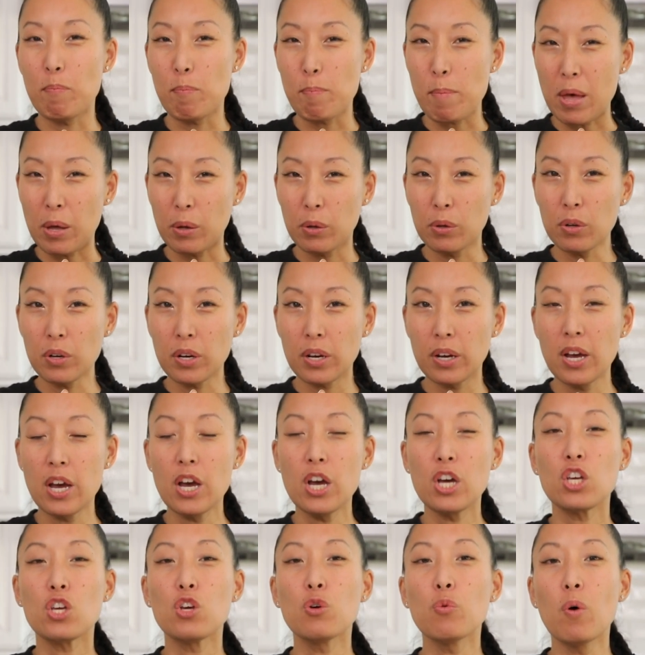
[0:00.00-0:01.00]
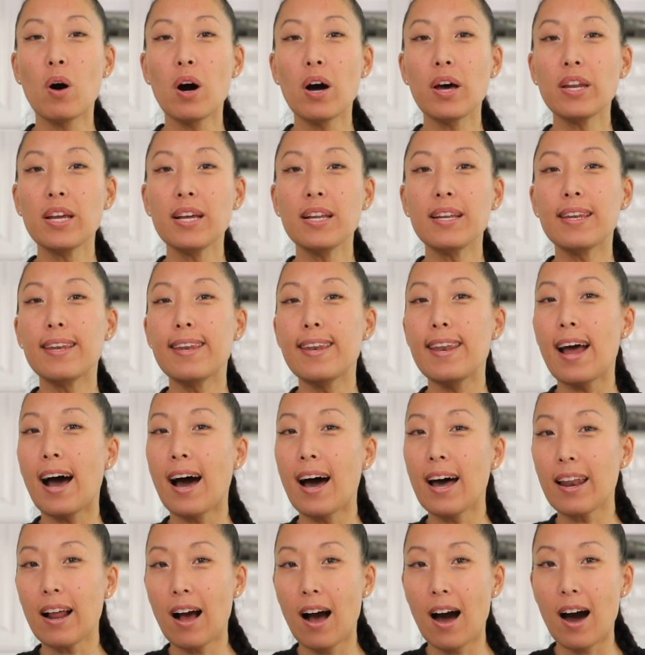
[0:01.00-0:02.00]
milk. You want it
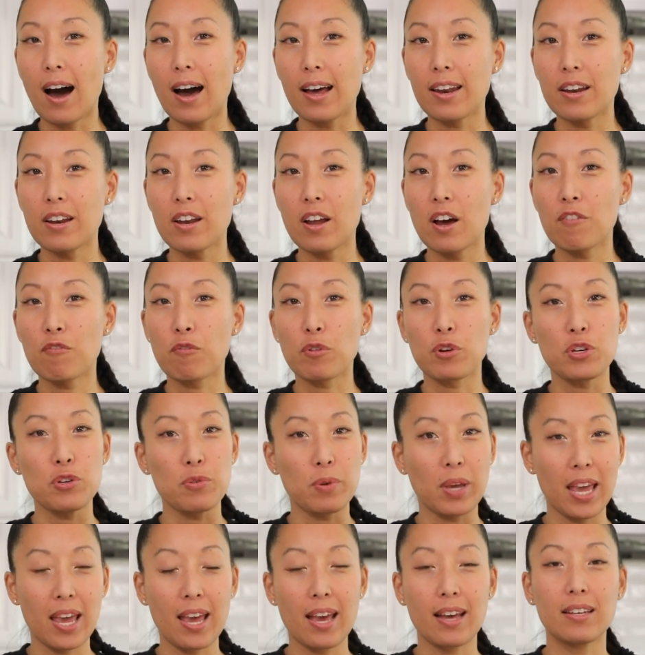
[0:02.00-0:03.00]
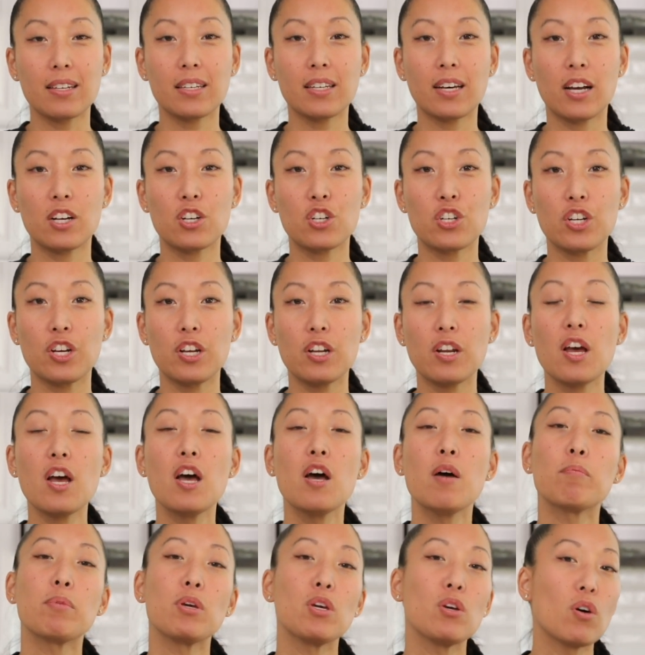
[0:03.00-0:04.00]
not hot enough where you can't touch it,
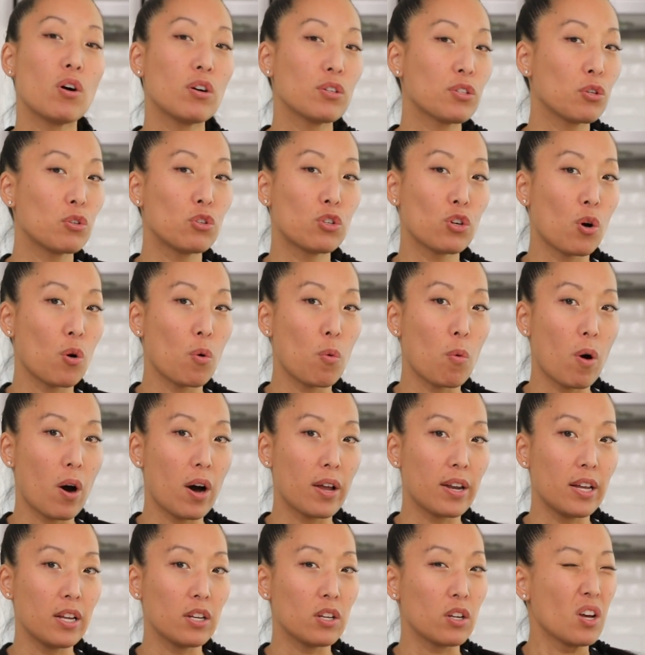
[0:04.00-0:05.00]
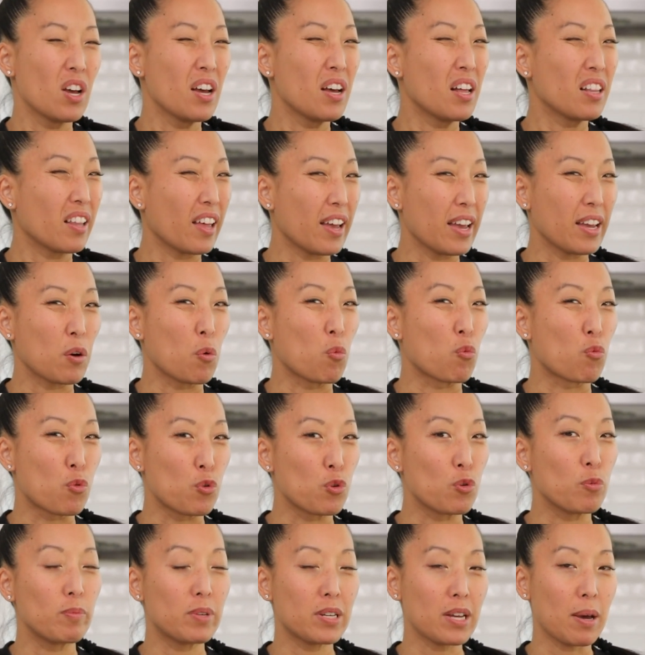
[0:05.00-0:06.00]
but you also don't want it like
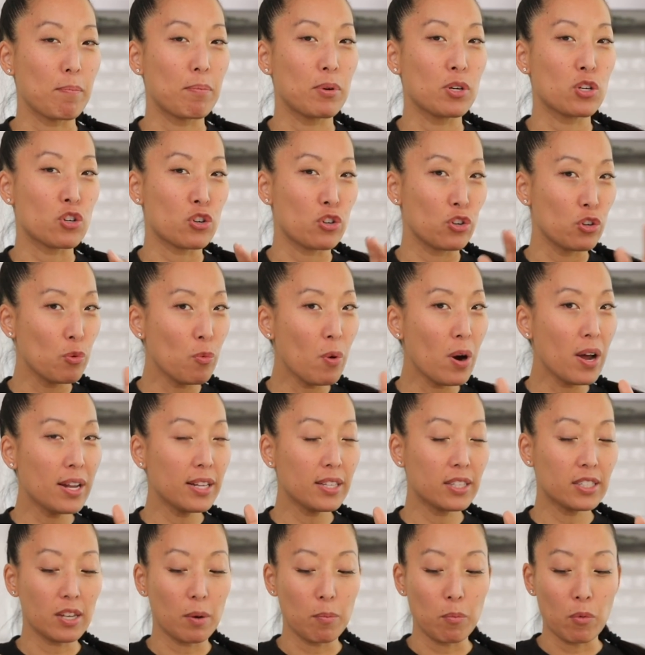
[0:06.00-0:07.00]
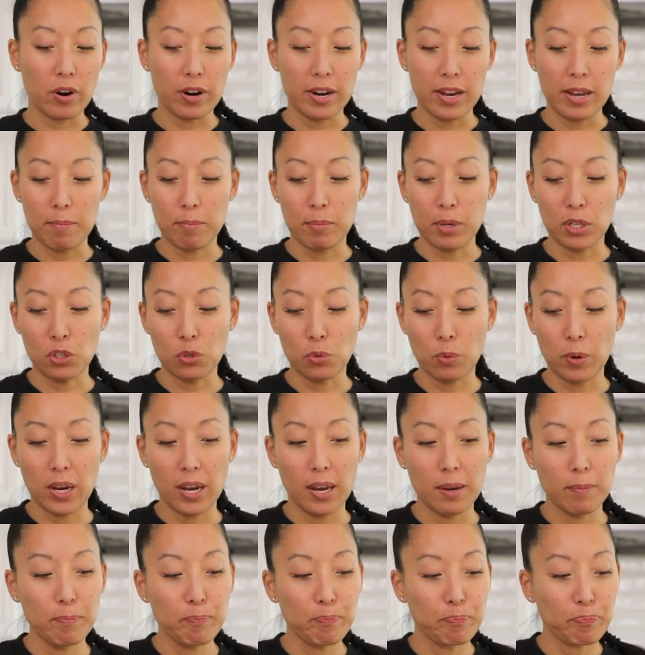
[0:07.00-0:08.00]
room temperature. You want it somewhere in
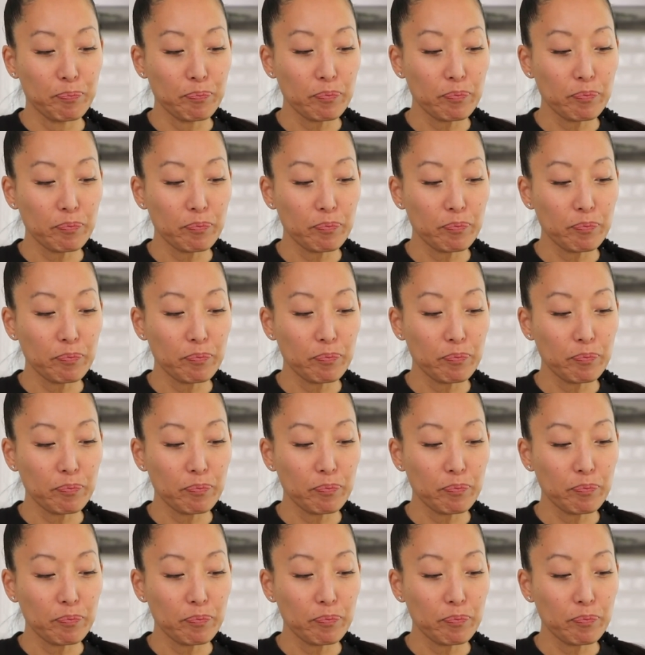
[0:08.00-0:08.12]
between.